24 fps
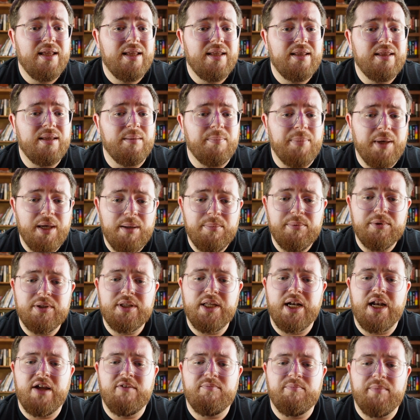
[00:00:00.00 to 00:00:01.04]
the people
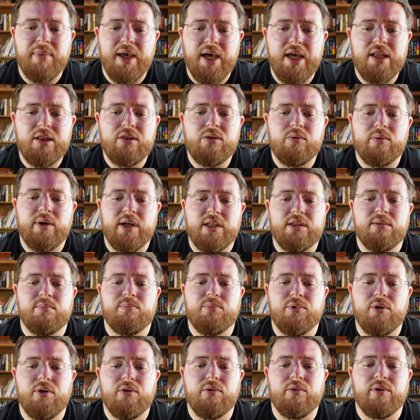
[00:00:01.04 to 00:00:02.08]
that I've met throughout the
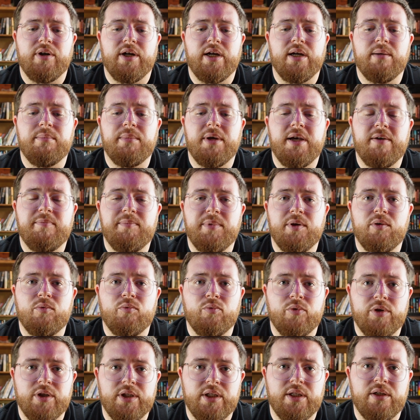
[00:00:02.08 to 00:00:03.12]
program have been
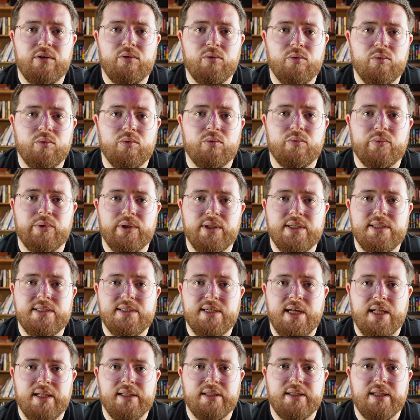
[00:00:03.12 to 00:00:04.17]
really cool and really
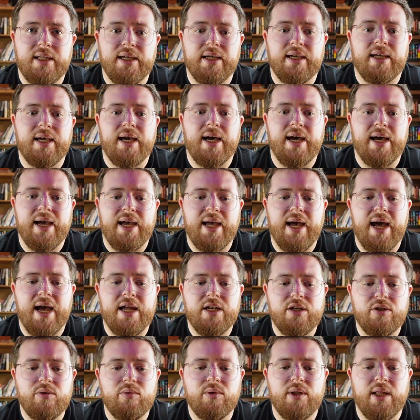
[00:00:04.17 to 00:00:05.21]
solid. Like, I
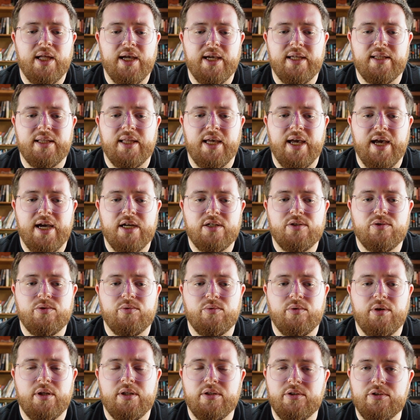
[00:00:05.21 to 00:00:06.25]
do like the
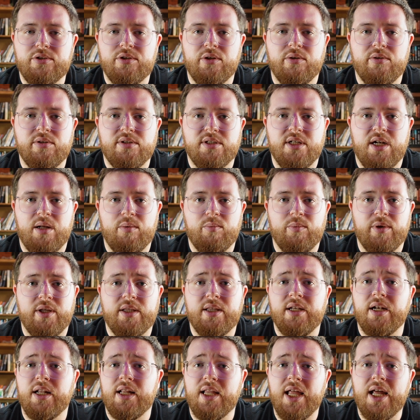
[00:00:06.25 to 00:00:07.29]
actual other students that I'm
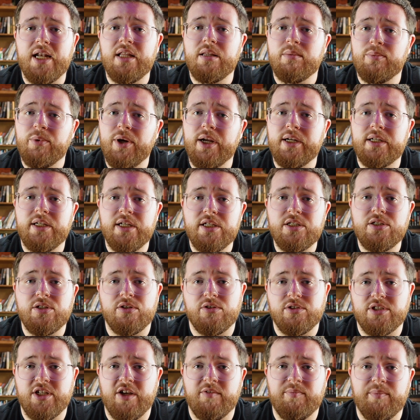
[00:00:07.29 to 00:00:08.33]
with. And a lot of the
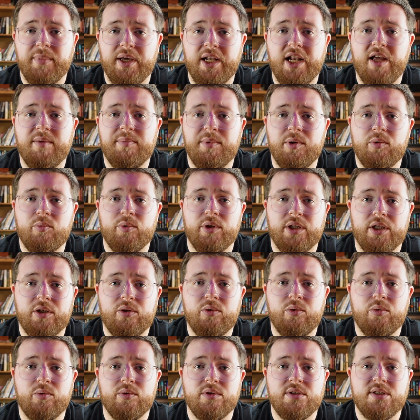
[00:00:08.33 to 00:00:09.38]
practitioners I've met have been really
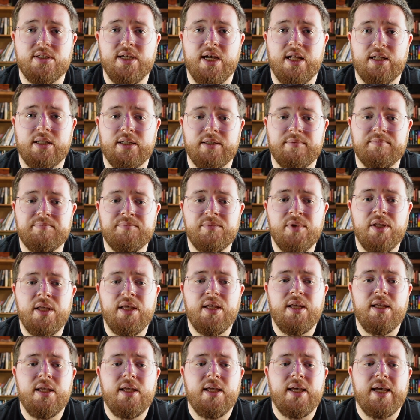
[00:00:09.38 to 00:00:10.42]
cool and solid.
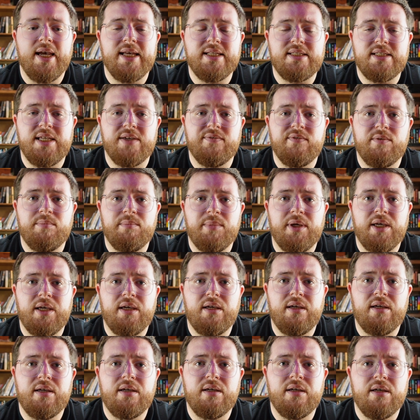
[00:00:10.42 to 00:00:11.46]
It's given
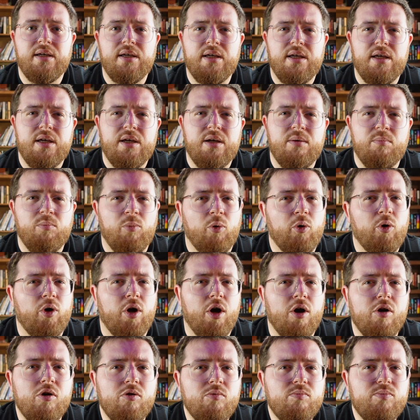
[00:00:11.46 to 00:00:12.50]
me more
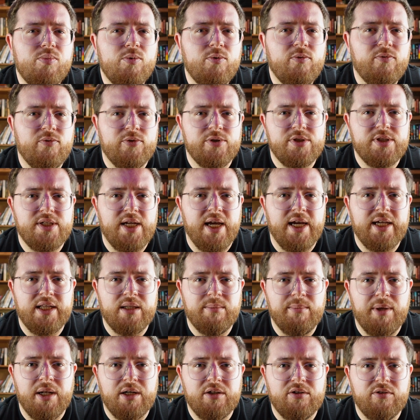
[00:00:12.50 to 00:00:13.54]
hope for staying in the
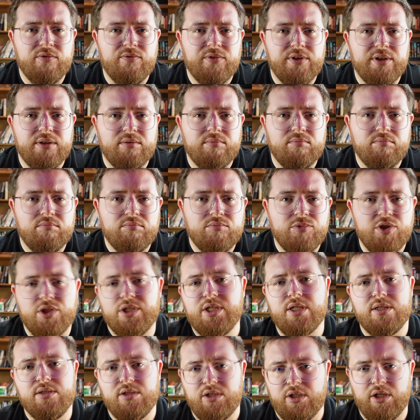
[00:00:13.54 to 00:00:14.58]
medical field. Just
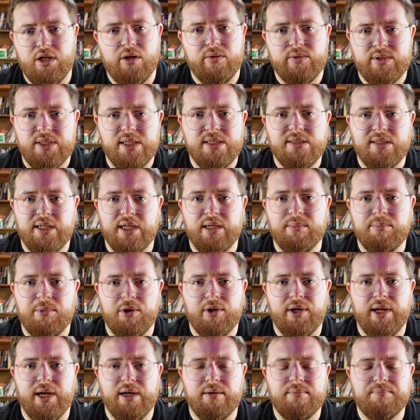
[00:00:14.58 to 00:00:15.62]
because, it's easy to get
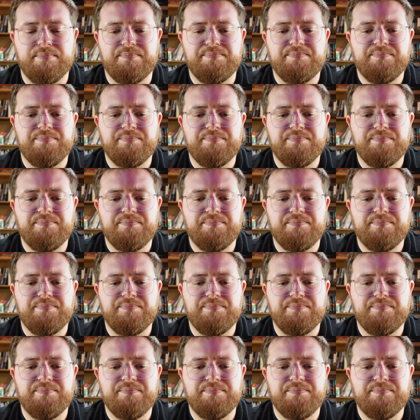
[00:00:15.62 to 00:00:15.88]
burnt out.